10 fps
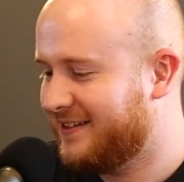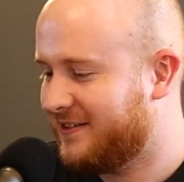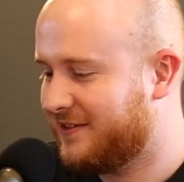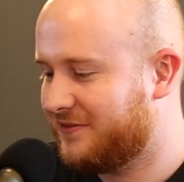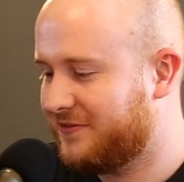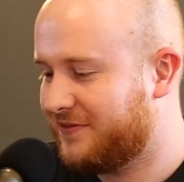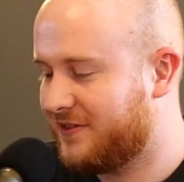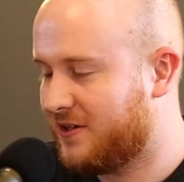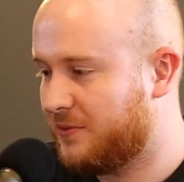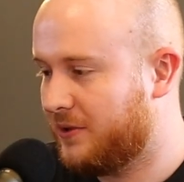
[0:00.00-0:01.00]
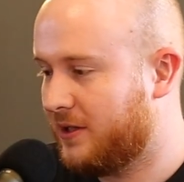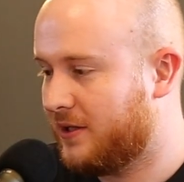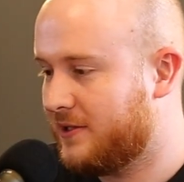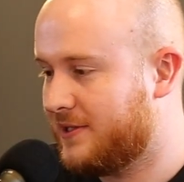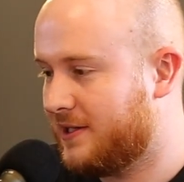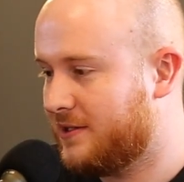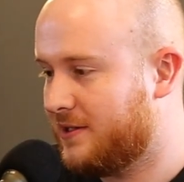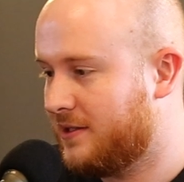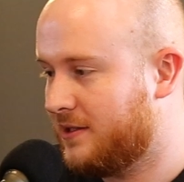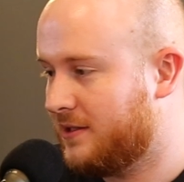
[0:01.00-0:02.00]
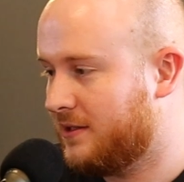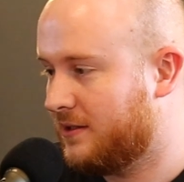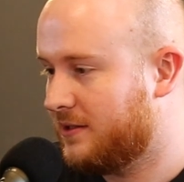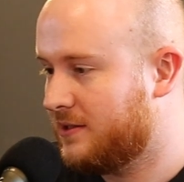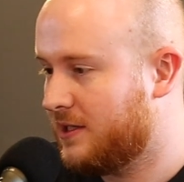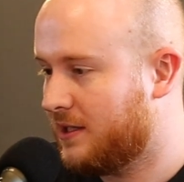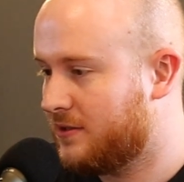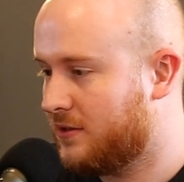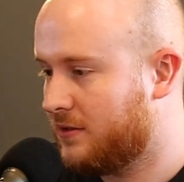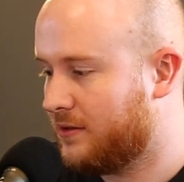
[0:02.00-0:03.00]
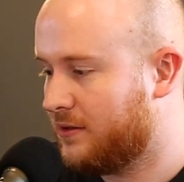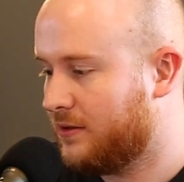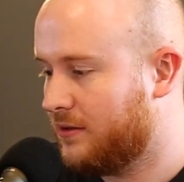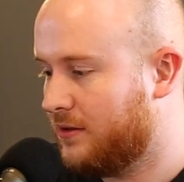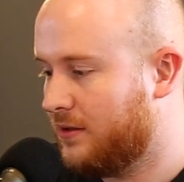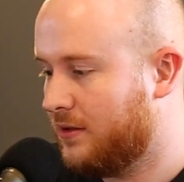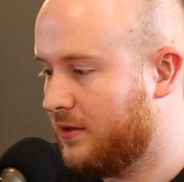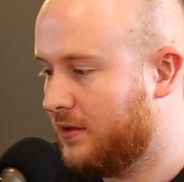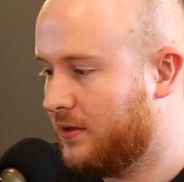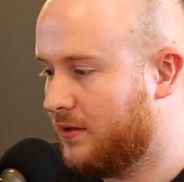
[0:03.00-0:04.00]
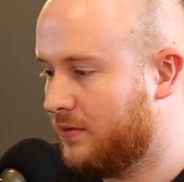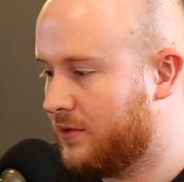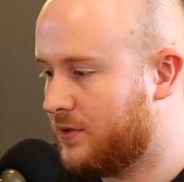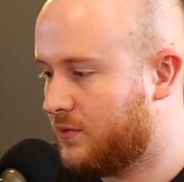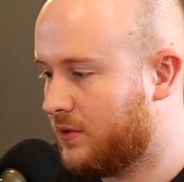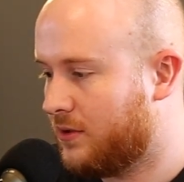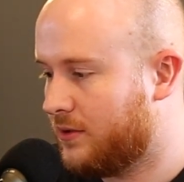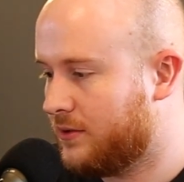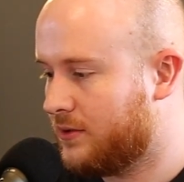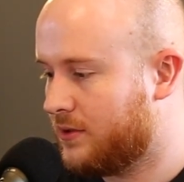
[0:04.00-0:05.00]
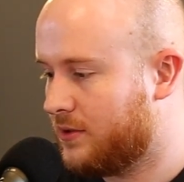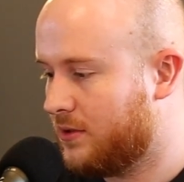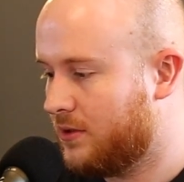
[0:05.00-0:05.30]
I've got one that I sent to the TikTok, which was...